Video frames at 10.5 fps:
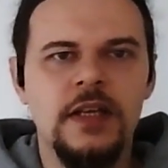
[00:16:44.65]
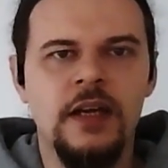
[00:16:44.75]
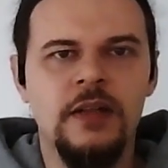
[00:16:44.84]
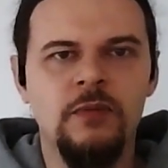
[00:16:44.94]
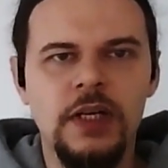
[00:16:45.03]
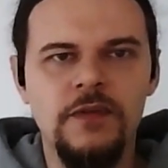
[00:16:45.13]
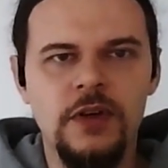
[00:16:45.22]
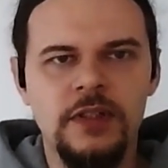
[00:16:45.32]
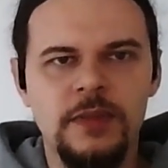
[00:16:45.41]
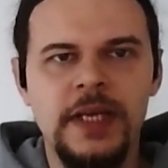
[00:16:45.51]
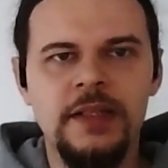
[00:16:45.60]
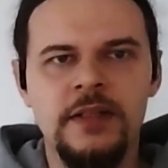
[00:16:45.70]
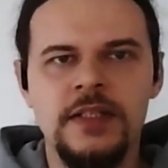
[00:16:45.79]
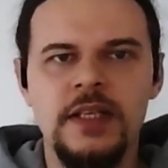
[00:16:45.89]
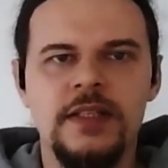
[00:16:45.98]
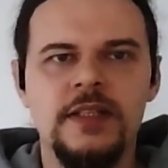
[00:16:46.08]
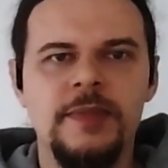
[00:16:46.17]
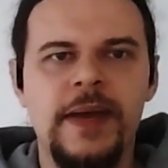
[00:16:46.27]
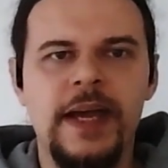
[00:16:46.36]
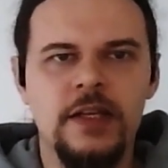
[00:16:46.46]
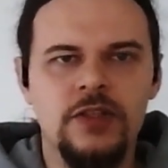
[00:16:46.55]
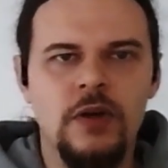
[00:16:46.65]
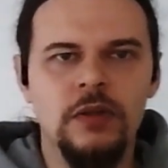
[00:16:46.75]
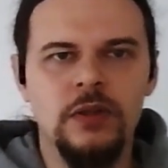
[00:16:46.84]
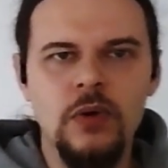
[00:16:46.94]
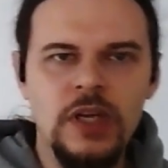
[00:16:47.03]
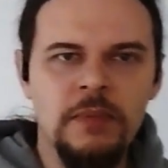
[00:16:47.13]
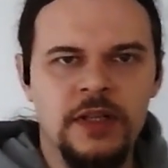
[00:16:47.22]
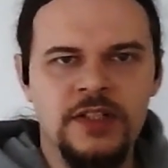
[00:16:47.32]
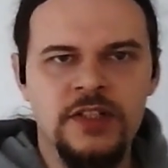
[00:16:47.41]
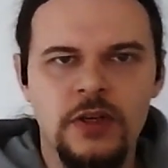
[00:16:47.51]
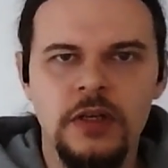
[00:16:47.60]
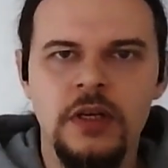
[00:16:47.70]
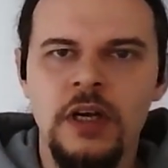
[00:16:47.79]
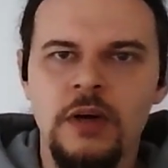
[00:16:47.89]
And one of our dependencies is a package called Cookie Monster,